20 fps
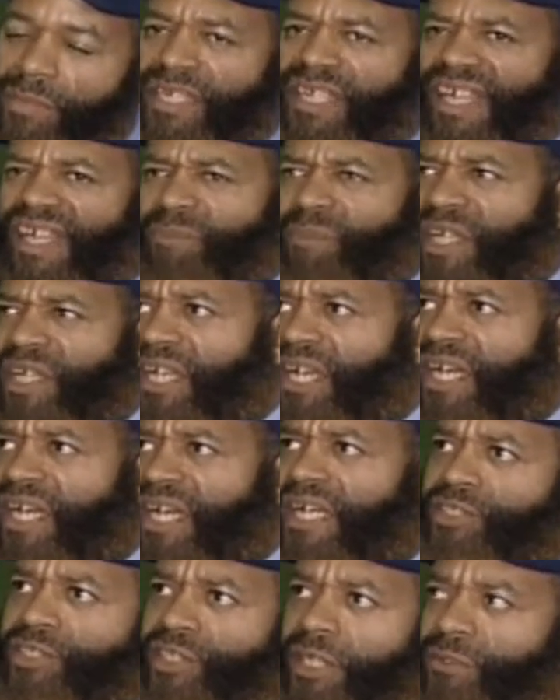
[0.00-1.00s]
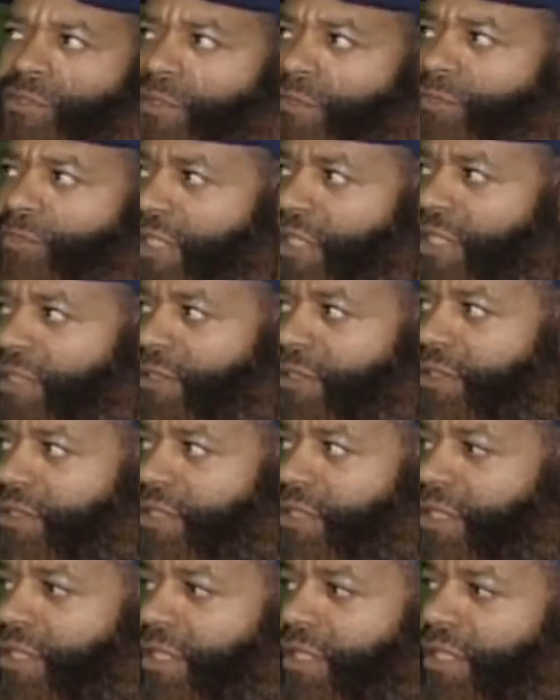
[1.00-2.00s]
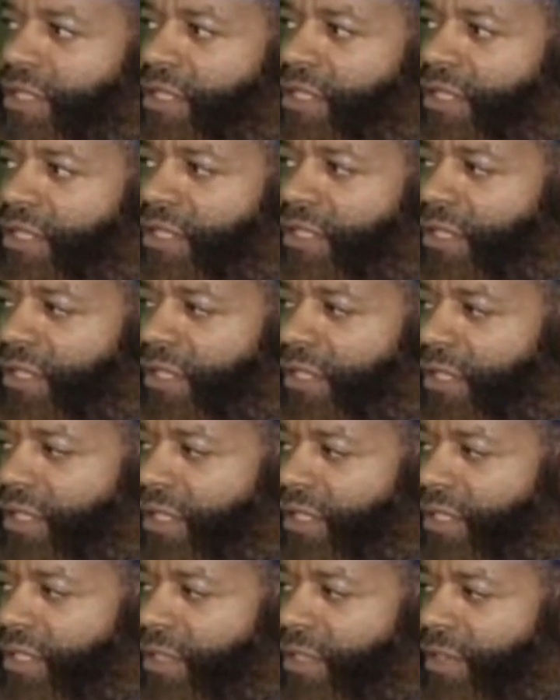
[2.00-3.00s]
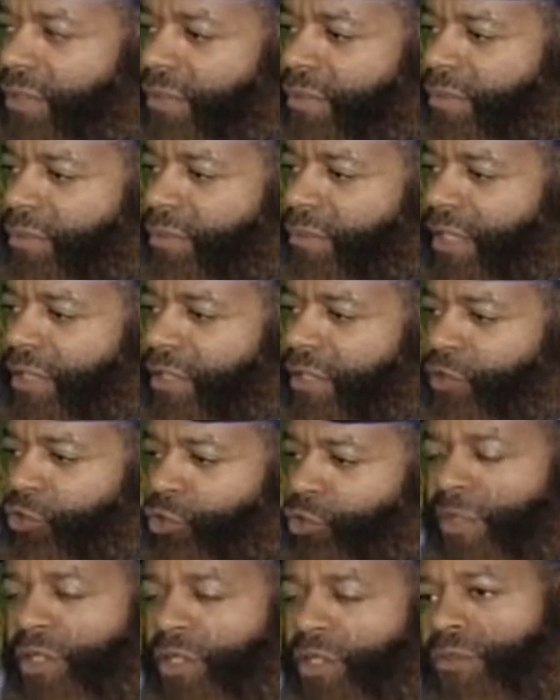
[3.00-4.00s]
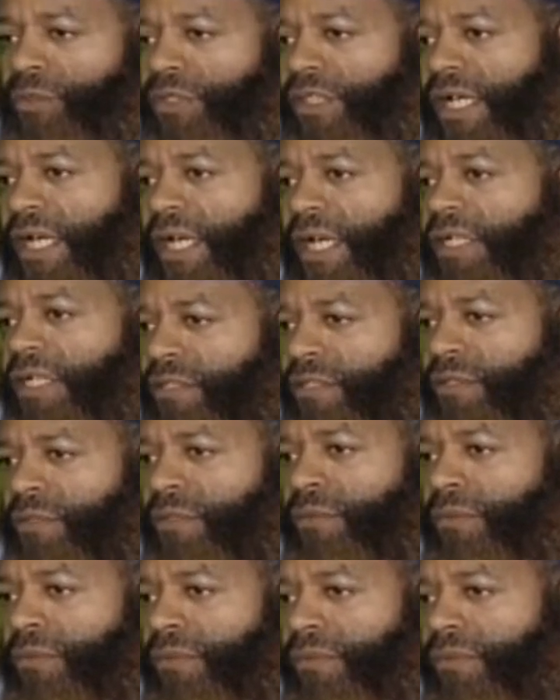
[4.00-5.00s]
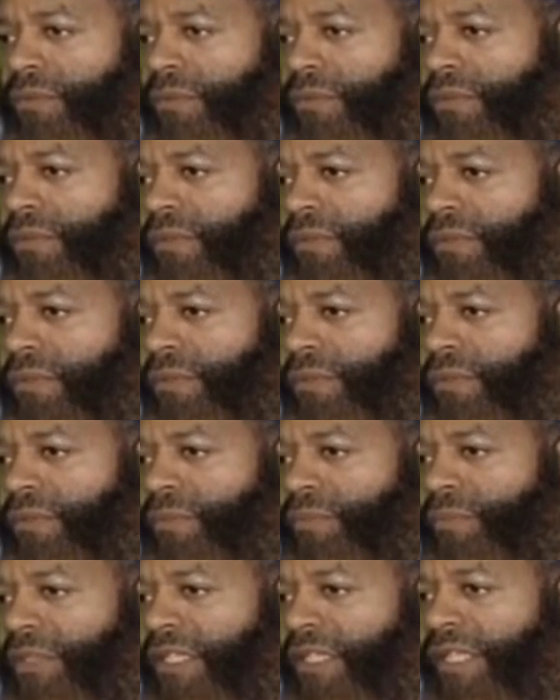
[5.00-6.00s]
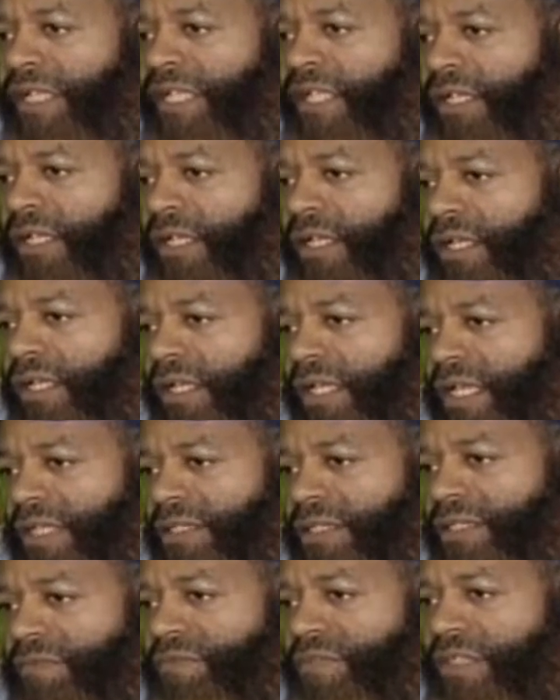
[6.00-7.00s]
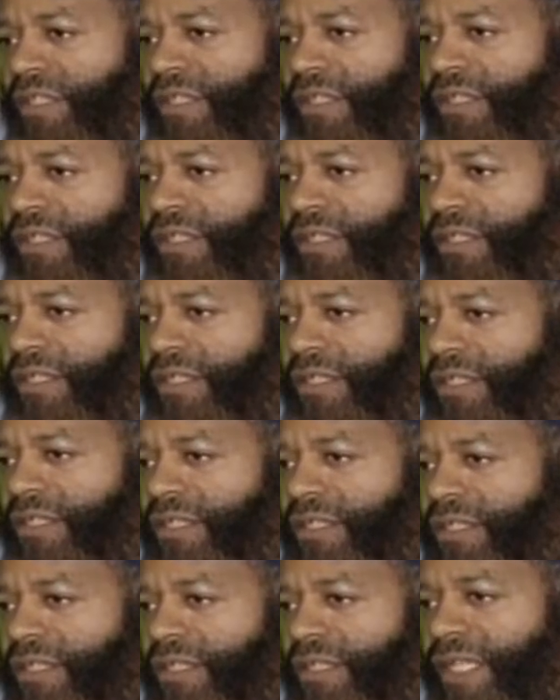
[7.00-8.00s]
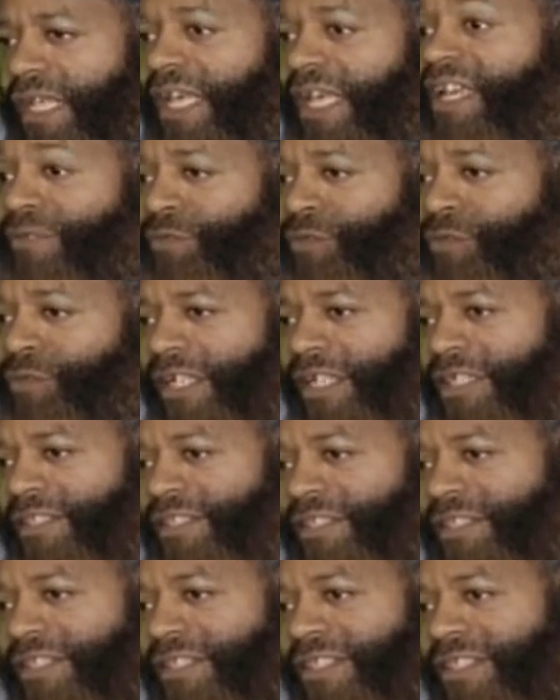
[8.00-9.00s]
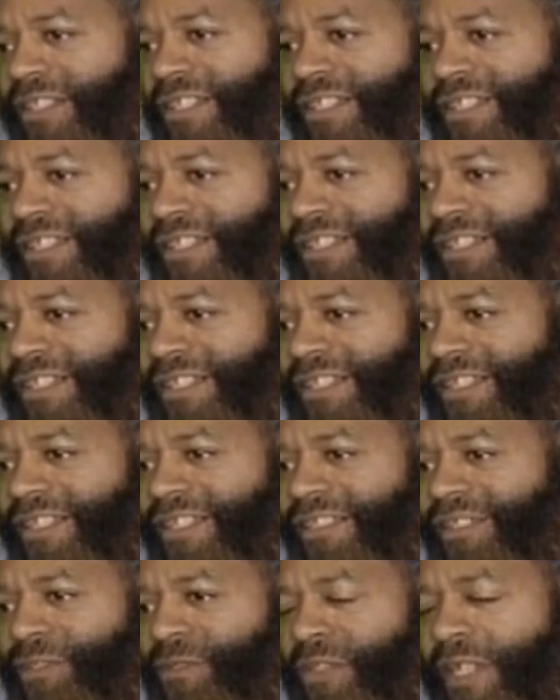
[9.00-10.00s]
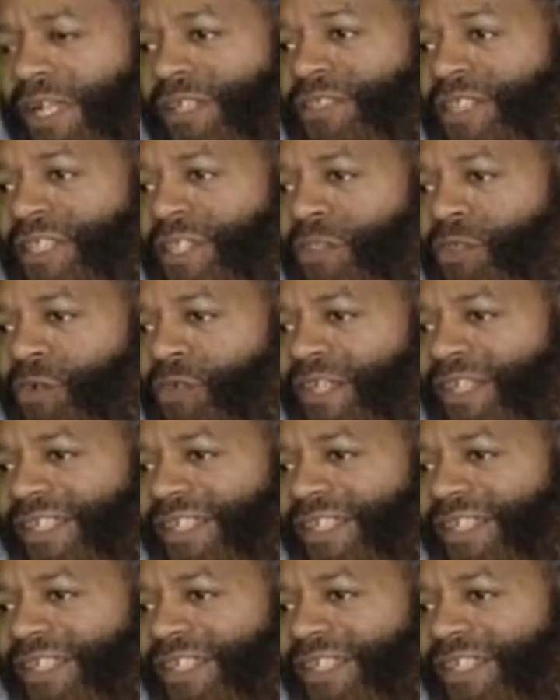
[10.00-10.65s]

I made Hajj. I was blessed by Allah subhanahu wa ta'ala to be a guest of the king for Hajj. in 2003.